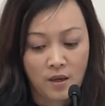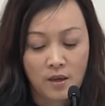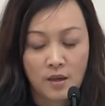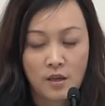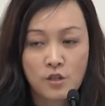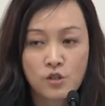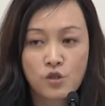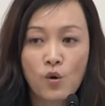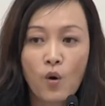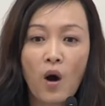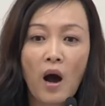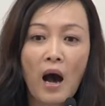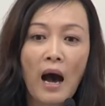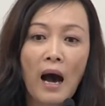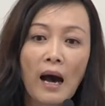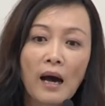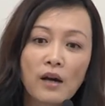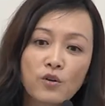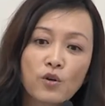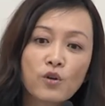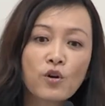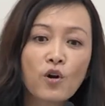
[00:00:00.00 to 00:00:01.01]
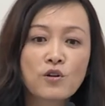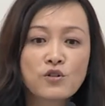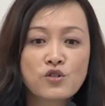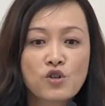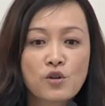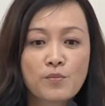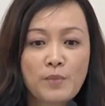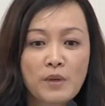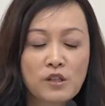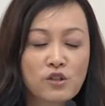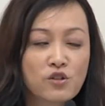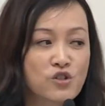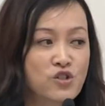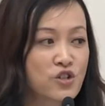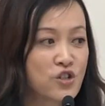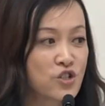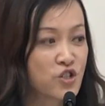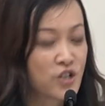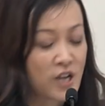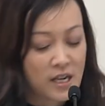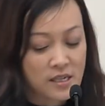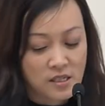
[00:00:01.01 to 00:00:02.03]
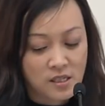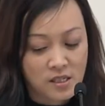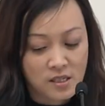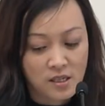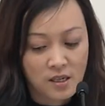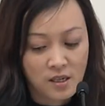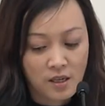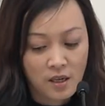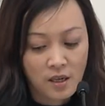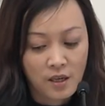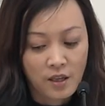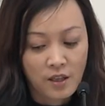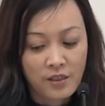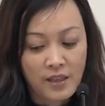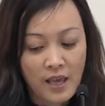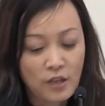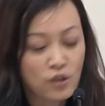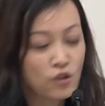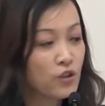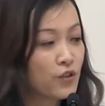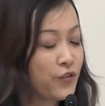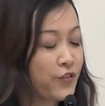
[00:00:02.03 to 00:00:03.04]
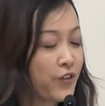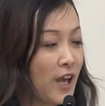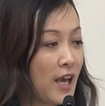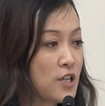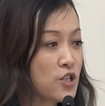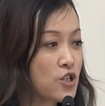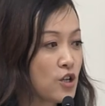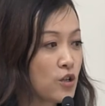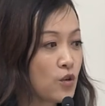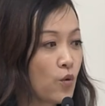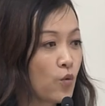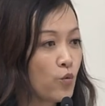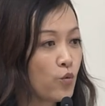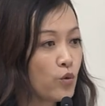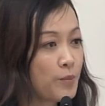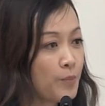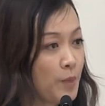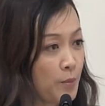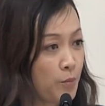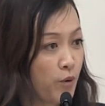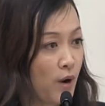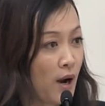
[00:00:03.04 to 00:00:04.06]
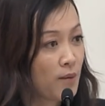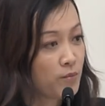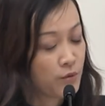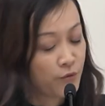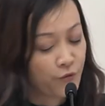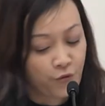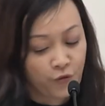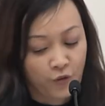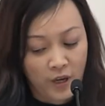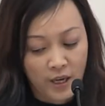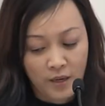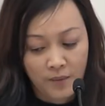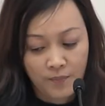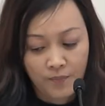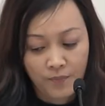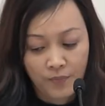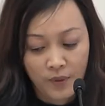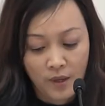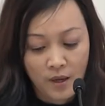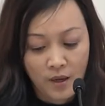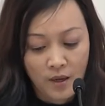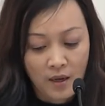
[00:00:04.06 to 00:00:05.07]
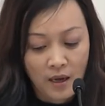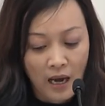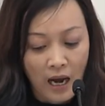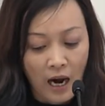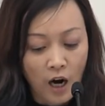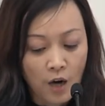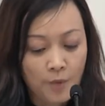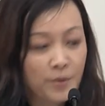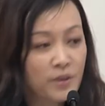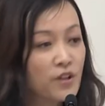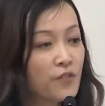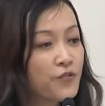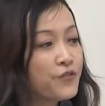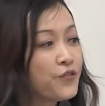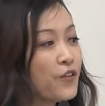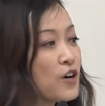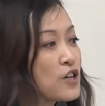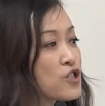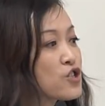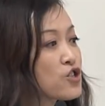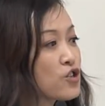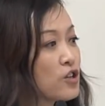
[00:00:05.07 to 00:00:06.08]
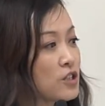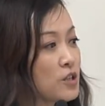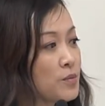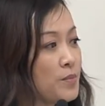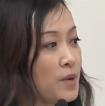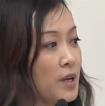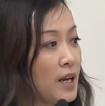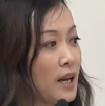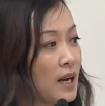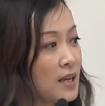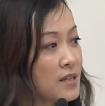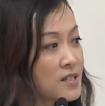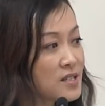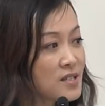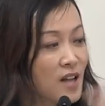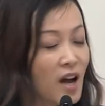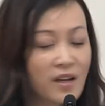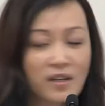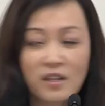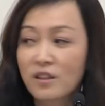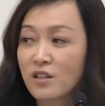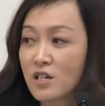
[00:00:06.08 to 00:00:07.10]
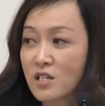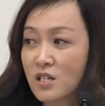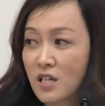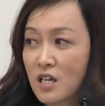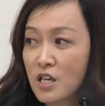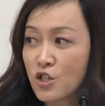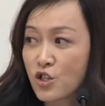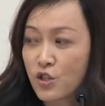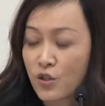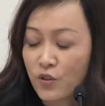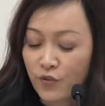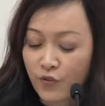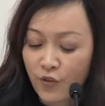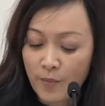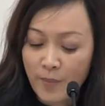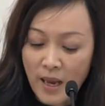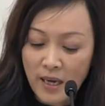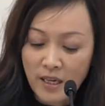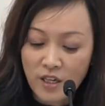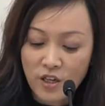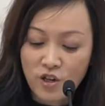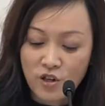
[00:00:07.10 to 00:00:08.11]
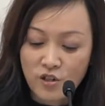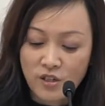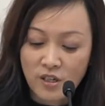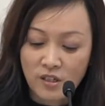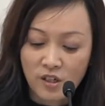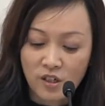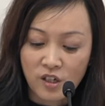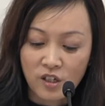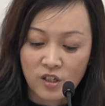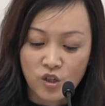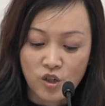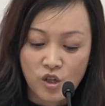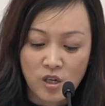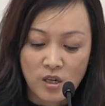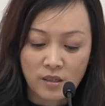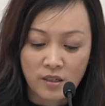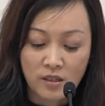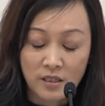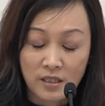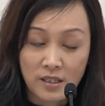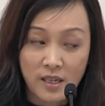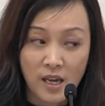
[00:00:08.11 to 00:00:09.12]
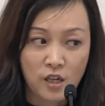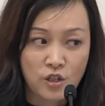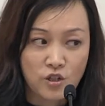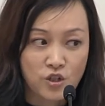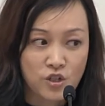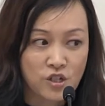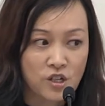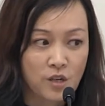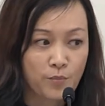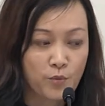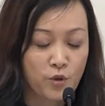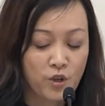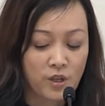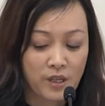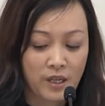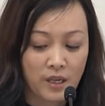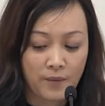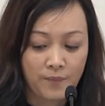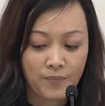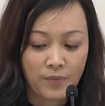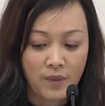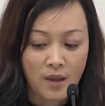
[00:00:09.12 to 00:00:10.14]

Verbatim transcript: So I don't also mean to suggest that unification would be problem-free. I'll be the first to admit, and I studied this issue for many years in the intelligence community,